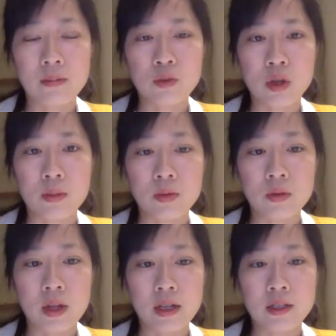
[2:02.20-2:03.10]
some
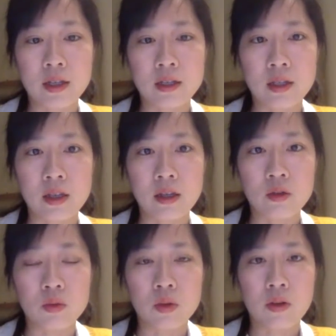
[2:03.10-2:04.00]
trouble
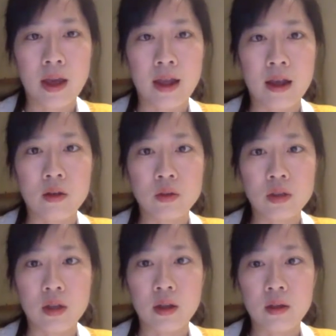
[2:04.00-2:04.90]
accessing Google
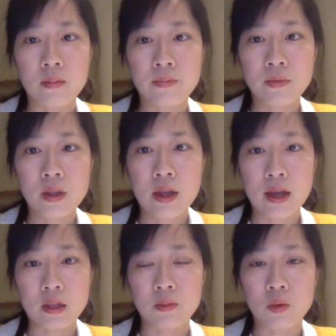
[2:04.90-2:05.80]
Hangout
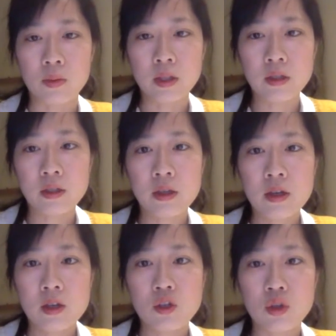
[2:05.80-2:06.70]
at the moment,
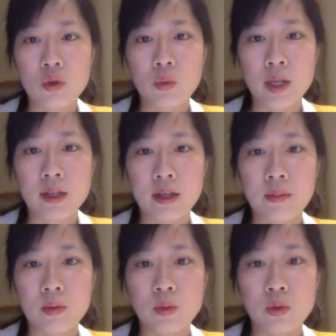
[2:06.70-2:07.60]
so we are
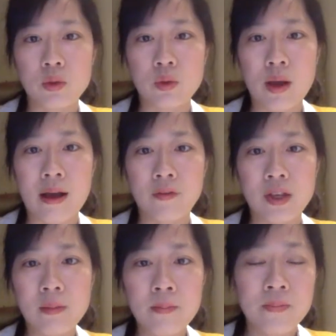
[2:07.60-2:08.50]
not able to have
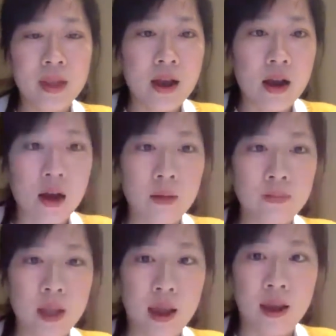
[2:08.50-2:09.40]
him.
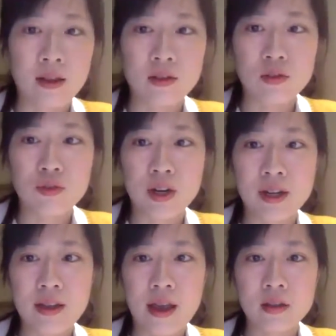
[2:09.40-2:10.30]
And
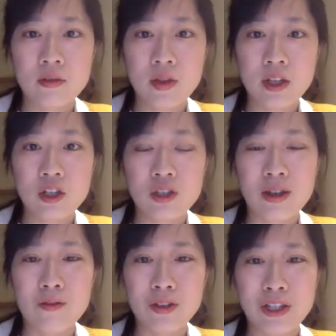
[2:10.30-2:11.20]
Dragan Gasevich,
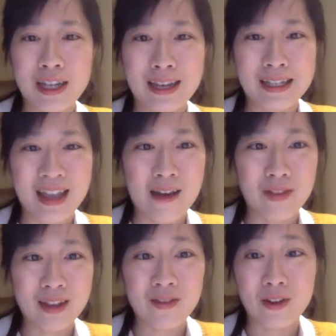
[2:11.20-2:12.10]
unfortunately, he's
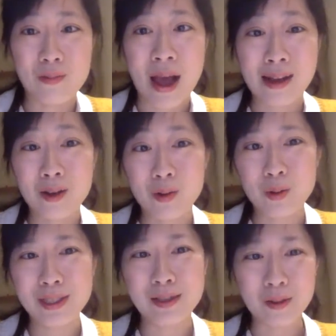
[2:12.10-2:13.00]
having a very bad
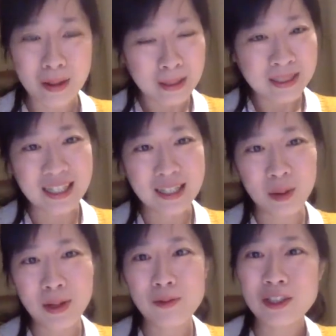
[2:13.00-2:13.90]
cold, so he's
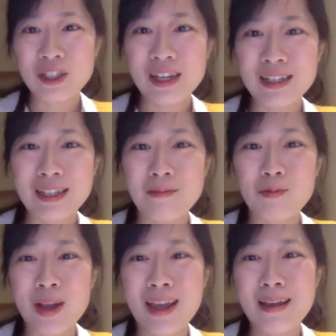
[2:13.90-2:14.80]
probably watching us
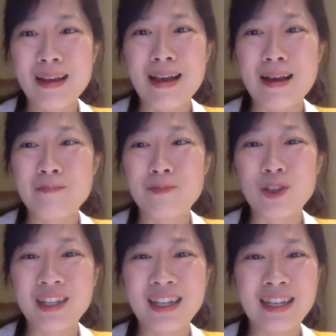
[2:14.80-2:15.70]
somewhere,
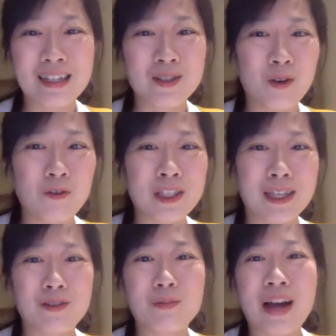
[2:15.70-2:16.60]
drinking his cough
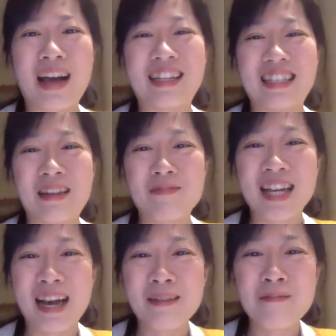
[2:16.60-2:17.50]
syrup at the same
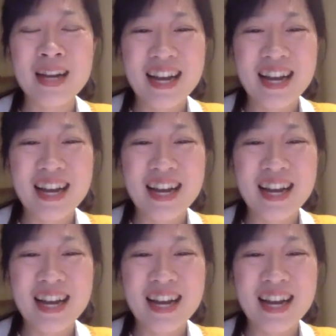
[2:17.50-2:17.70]
time.